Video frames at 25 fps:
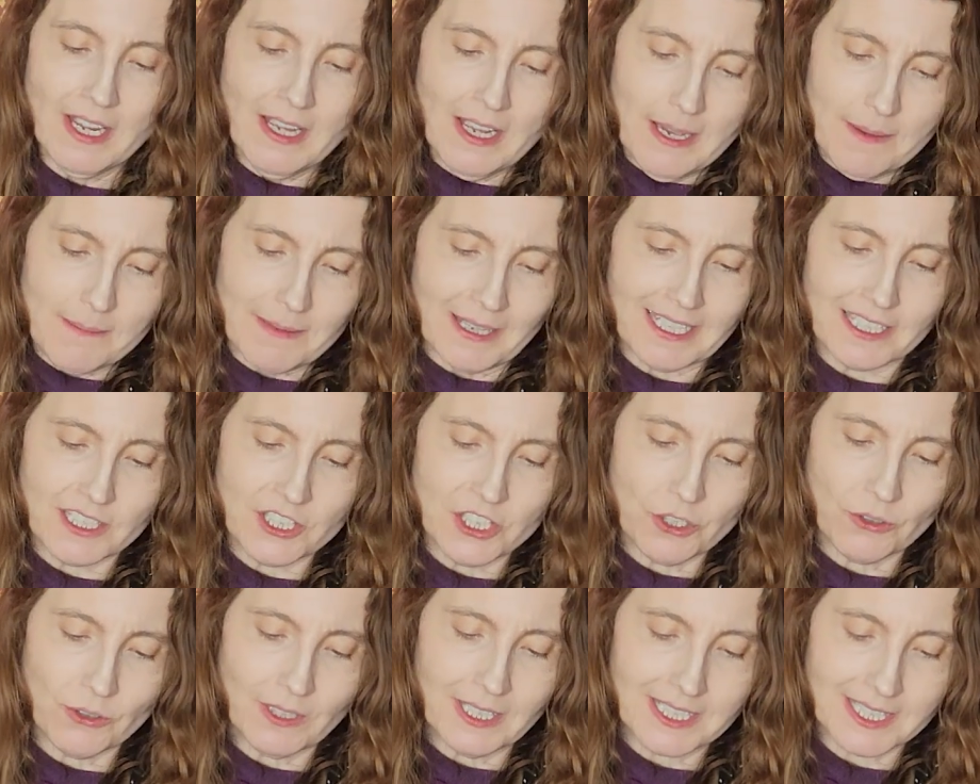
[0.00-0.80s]
Because
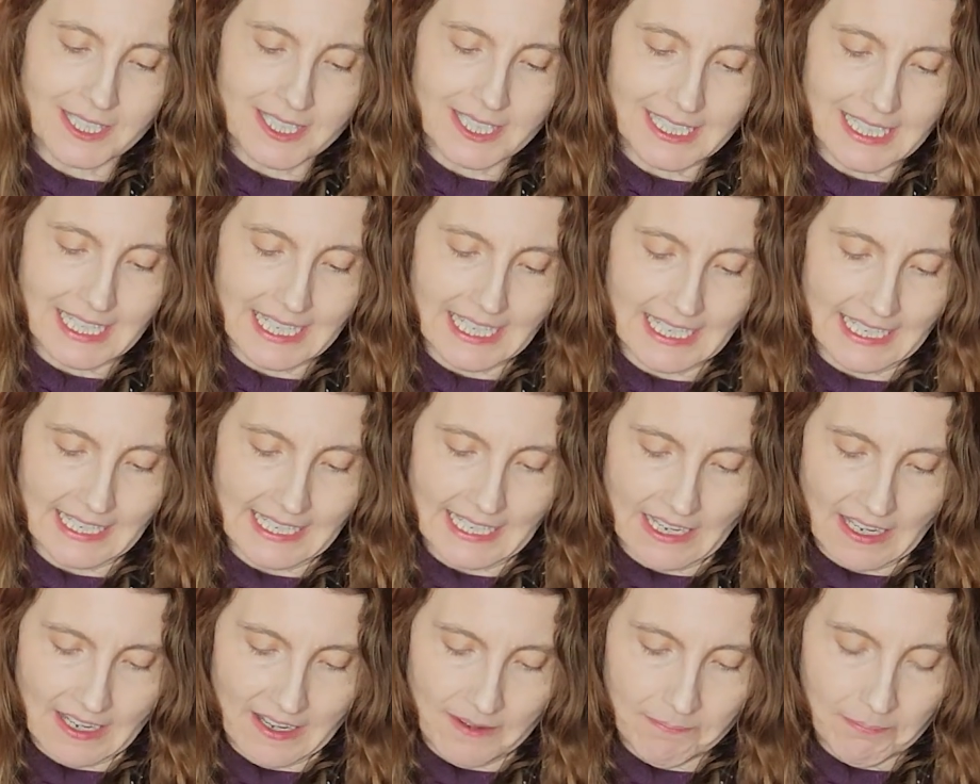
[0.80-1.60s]
you can see
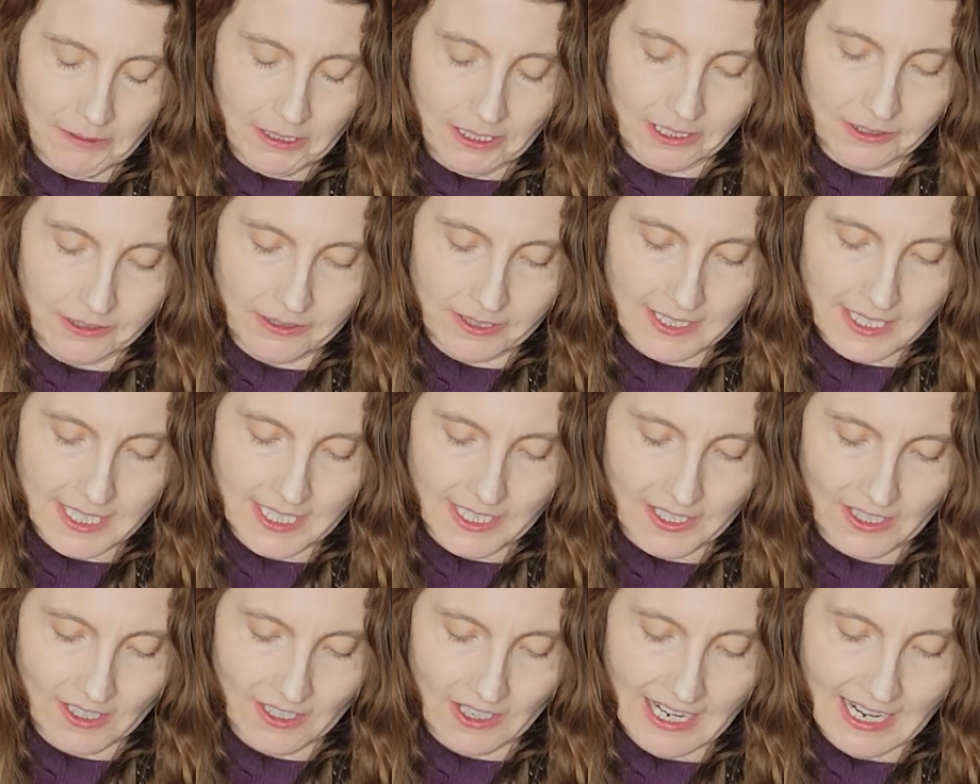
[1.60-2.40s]
up close
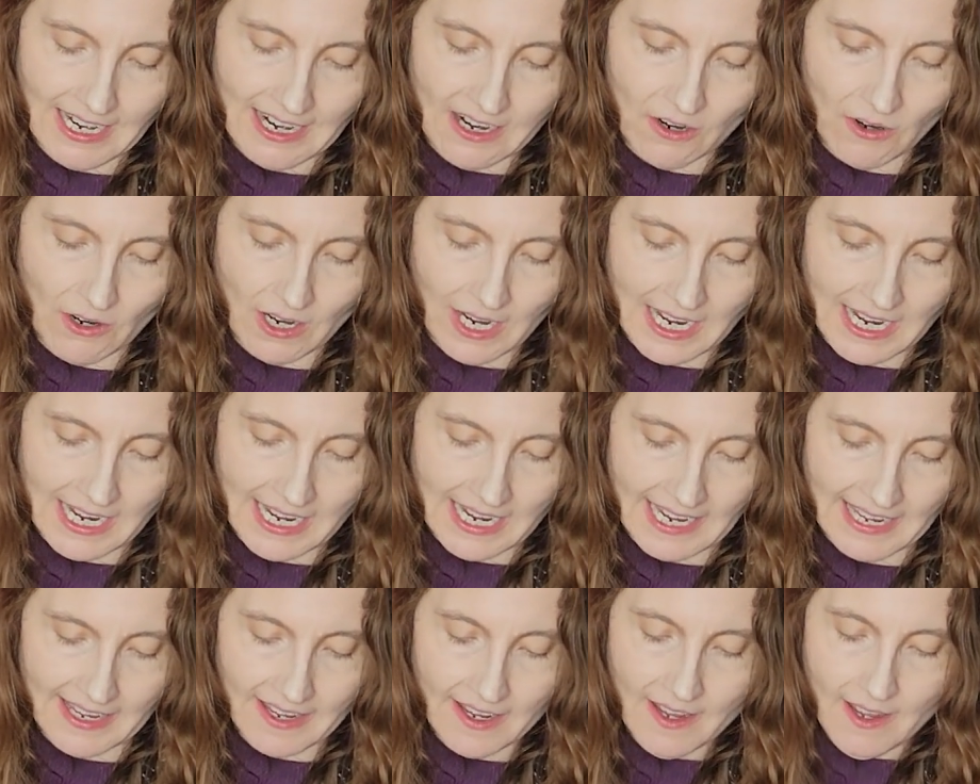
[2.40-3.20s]
here how
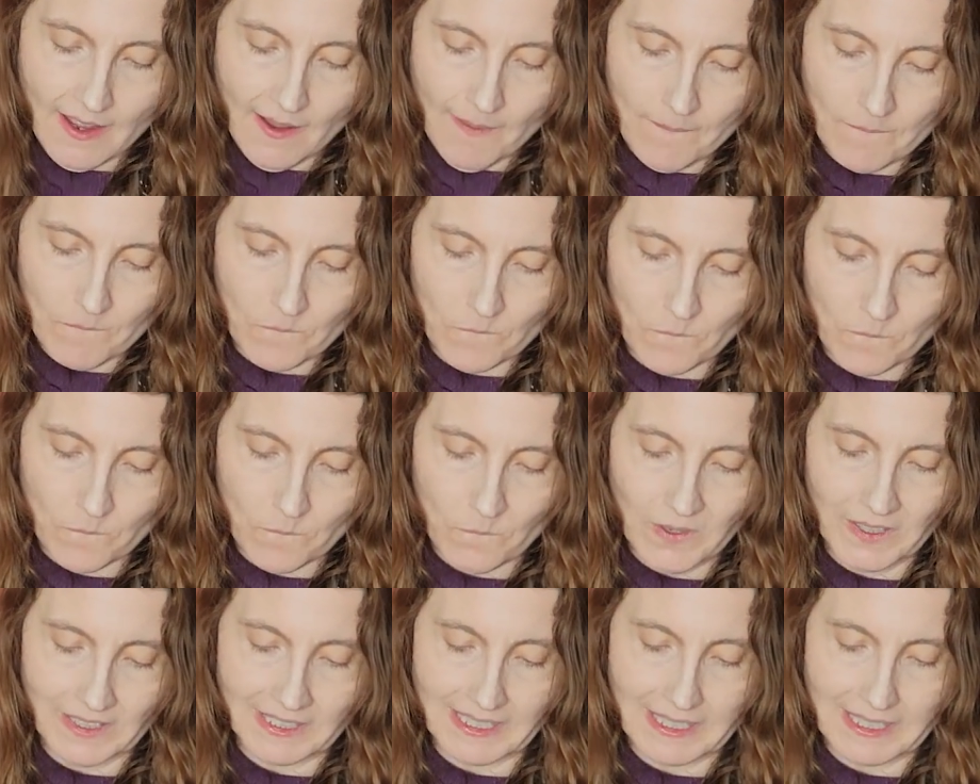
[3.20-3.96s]
I really